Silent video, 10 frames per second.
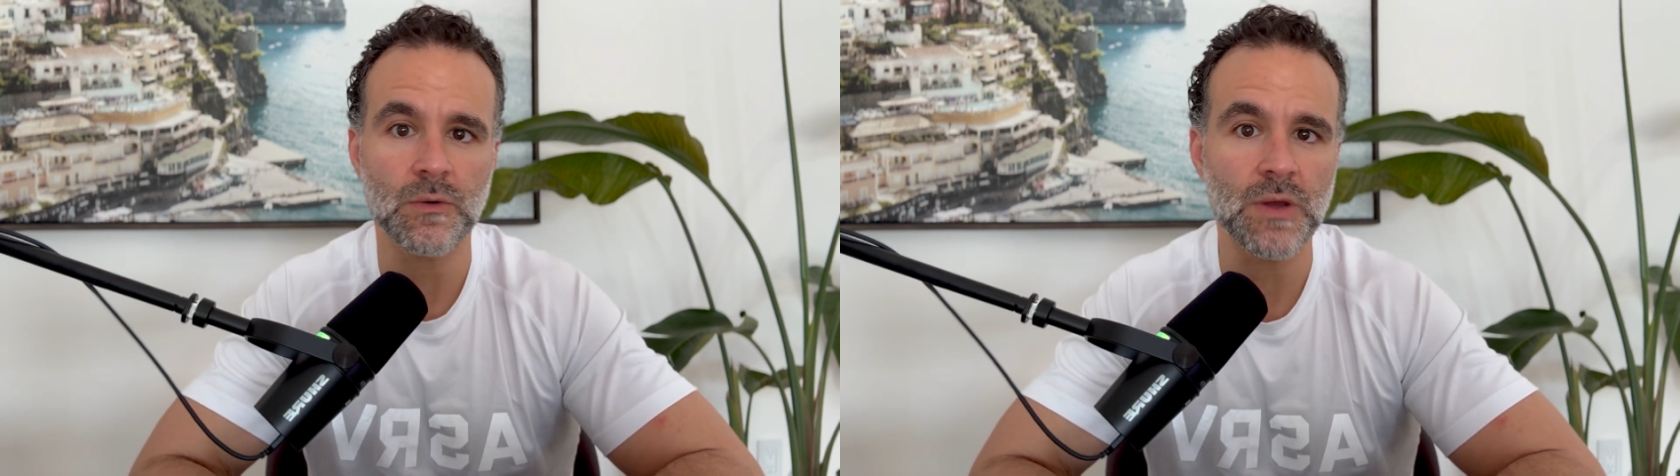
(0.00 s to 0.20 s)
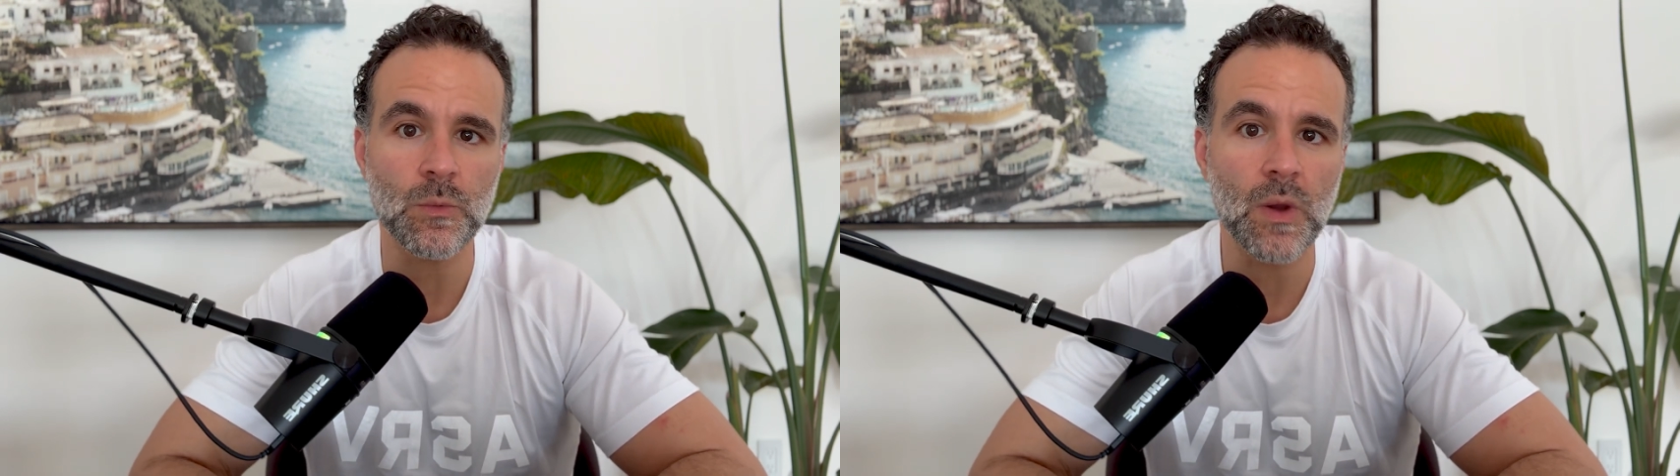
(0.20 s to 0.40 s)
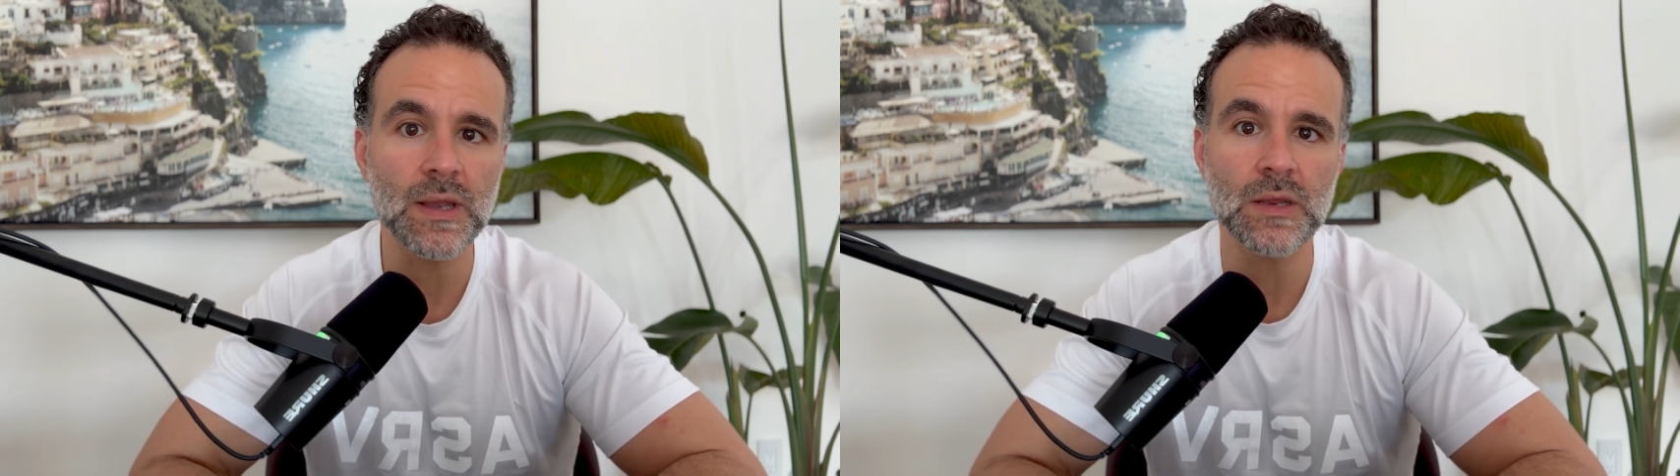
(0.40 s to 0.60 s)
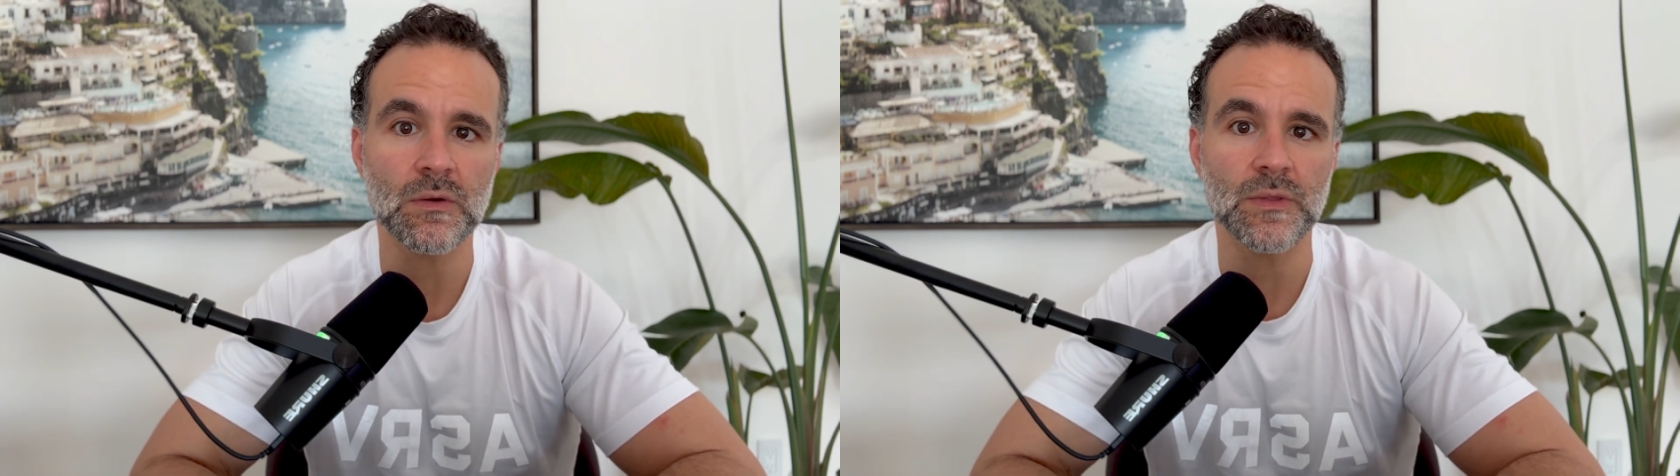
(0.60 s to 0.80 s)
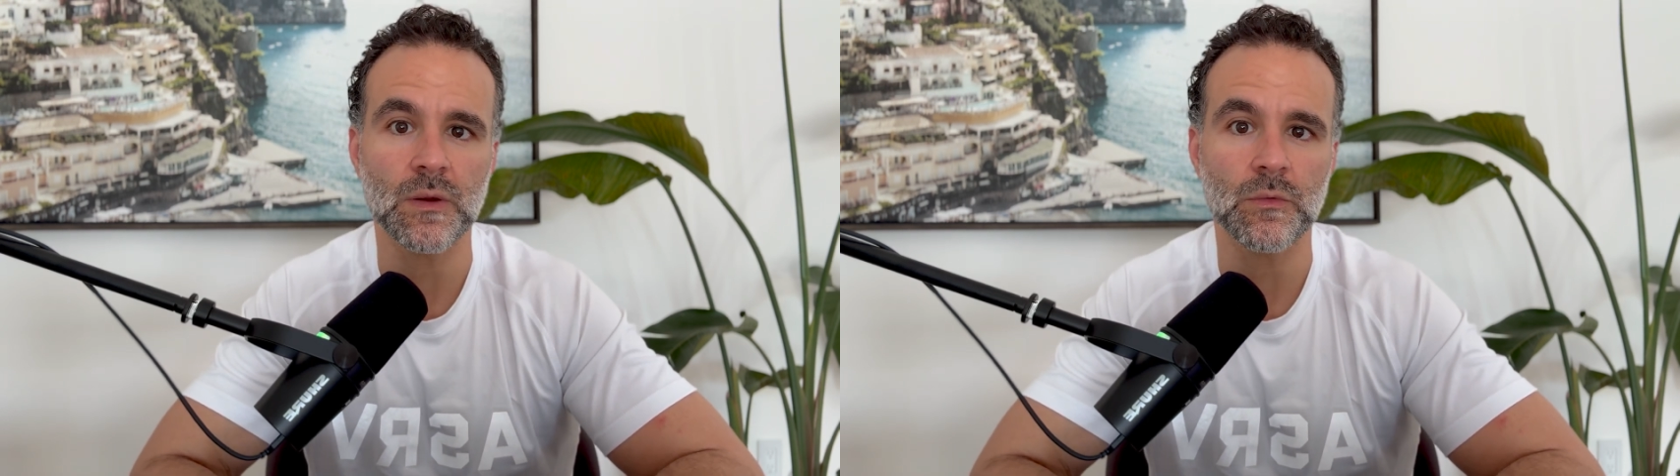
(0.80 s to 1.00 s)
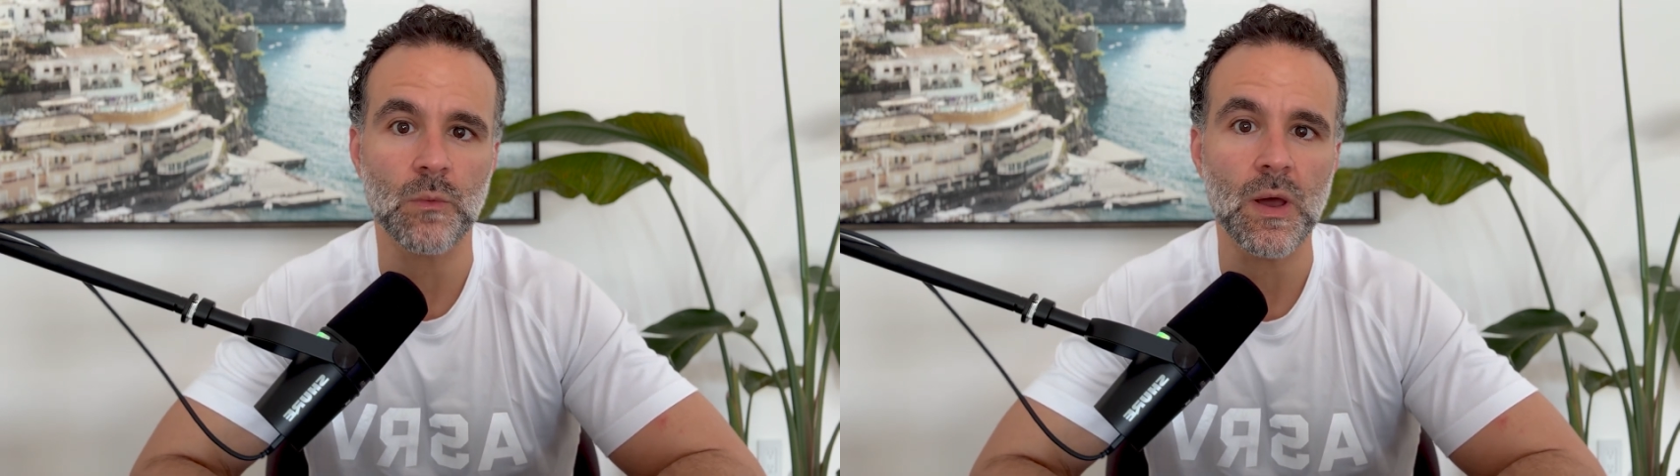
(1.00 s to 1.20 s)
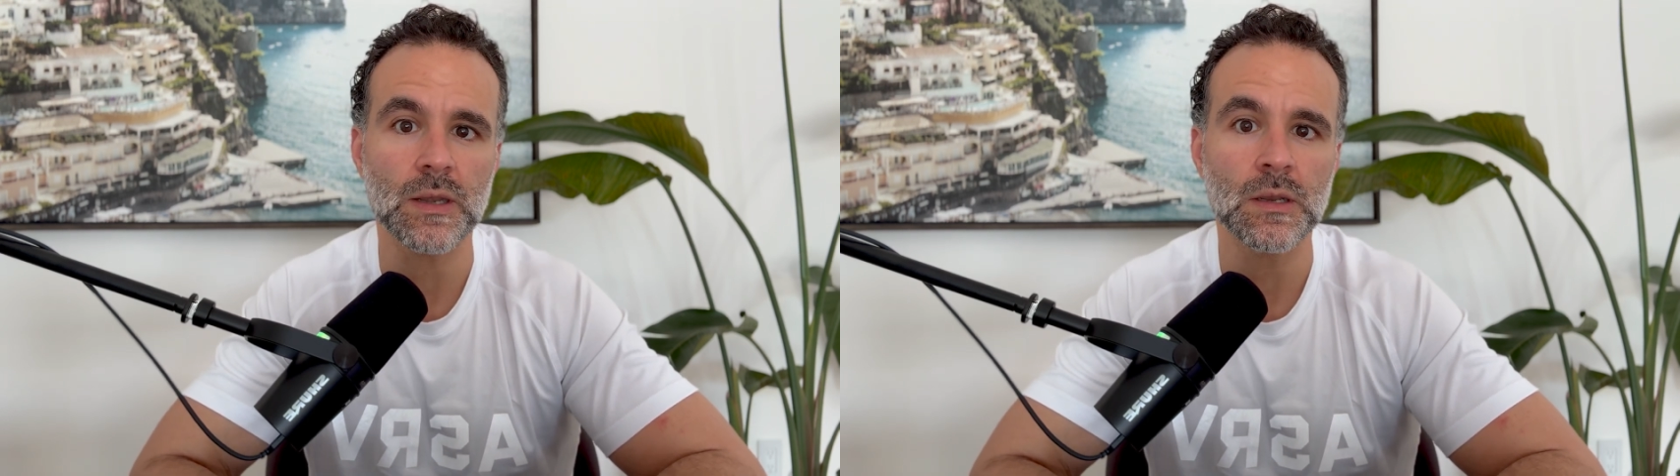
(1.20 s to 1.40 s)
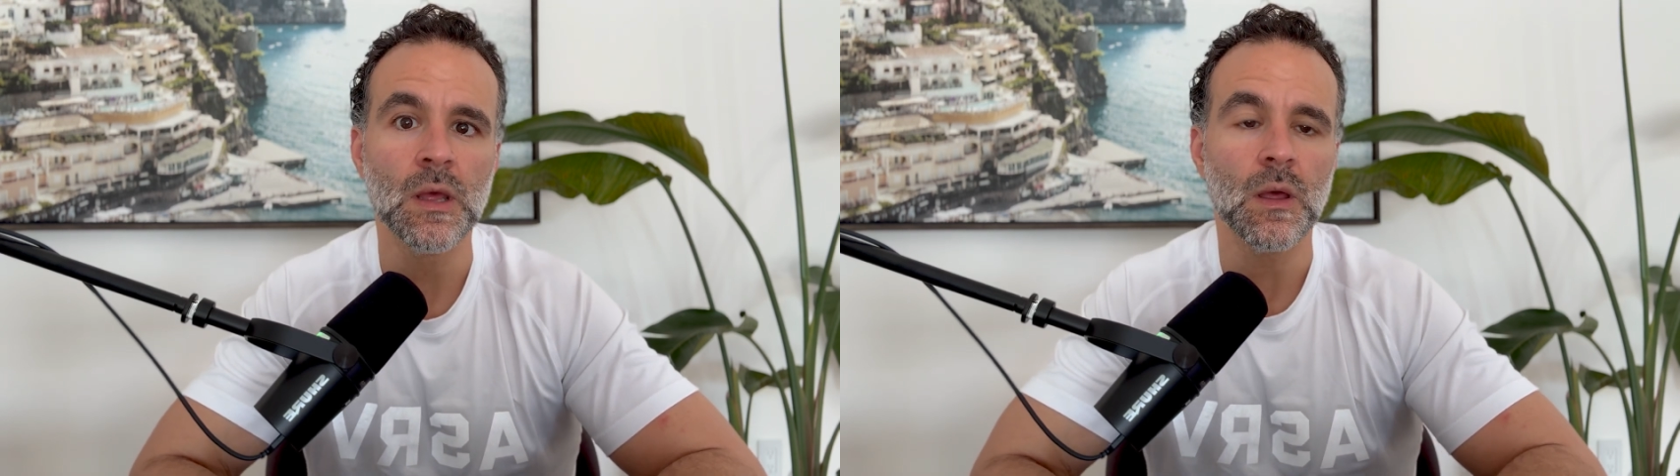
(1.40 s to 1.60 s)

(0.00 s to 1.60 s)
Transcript: red wine here and there with wine